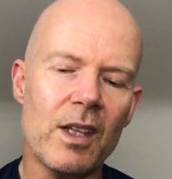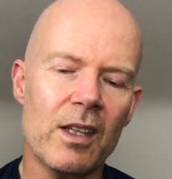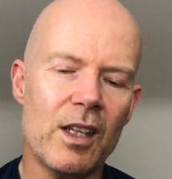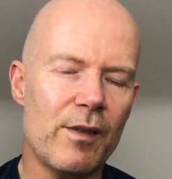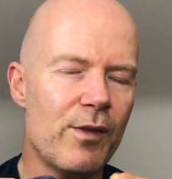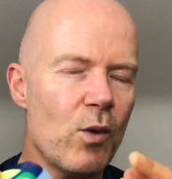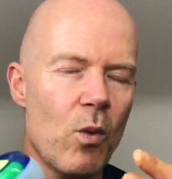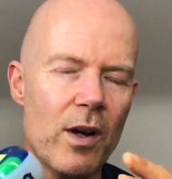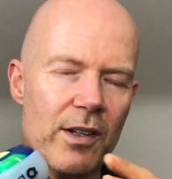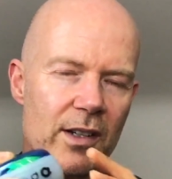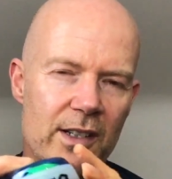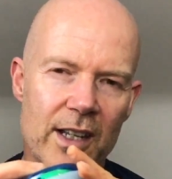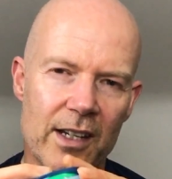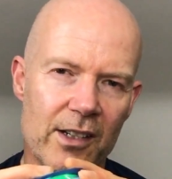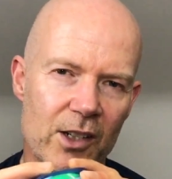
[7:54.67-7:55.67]
If you want to
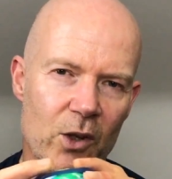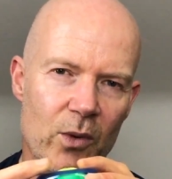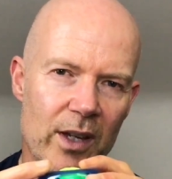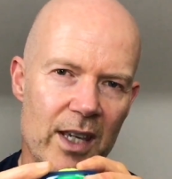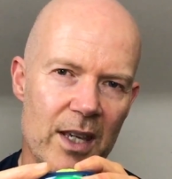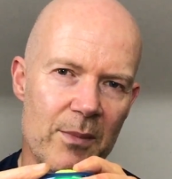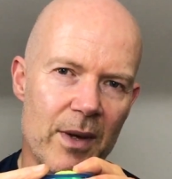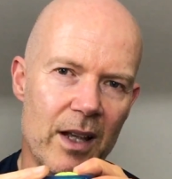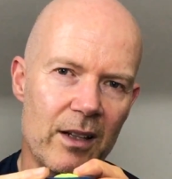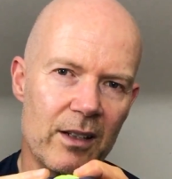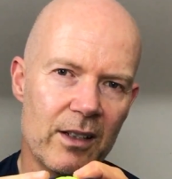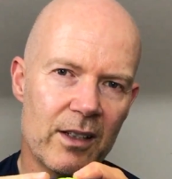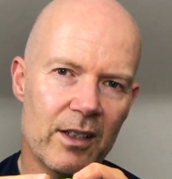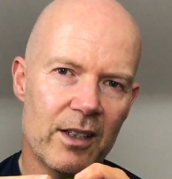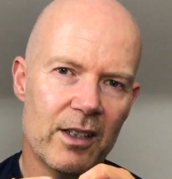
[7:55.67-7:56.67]
send us a quick email
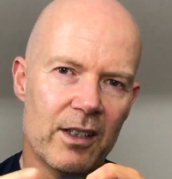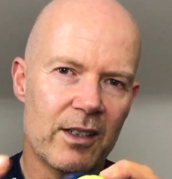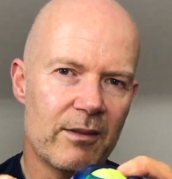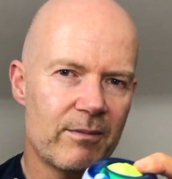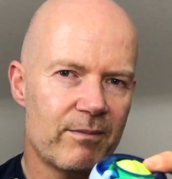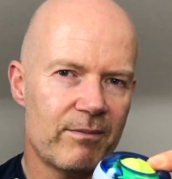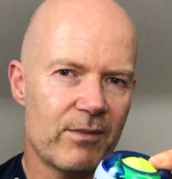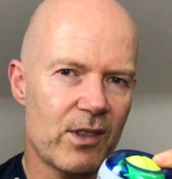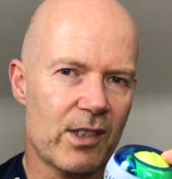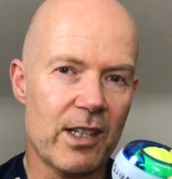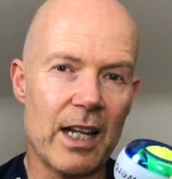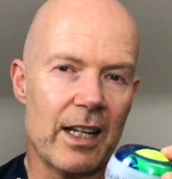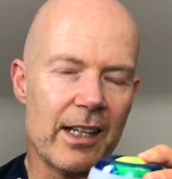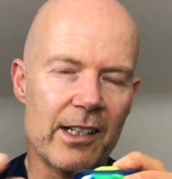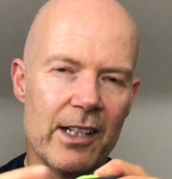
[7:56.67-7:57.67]

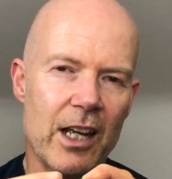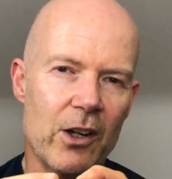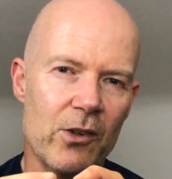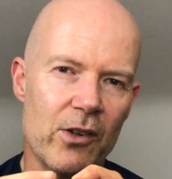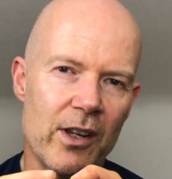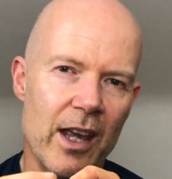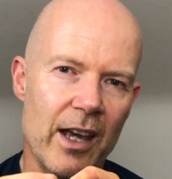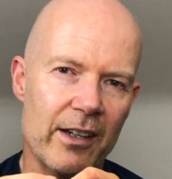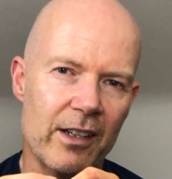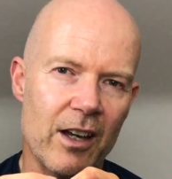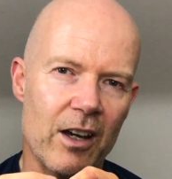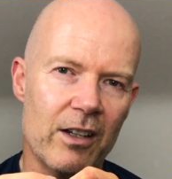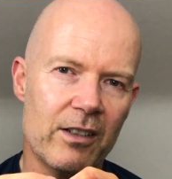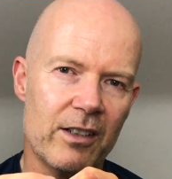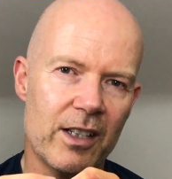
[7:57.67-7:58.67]
telling us how you're getting on,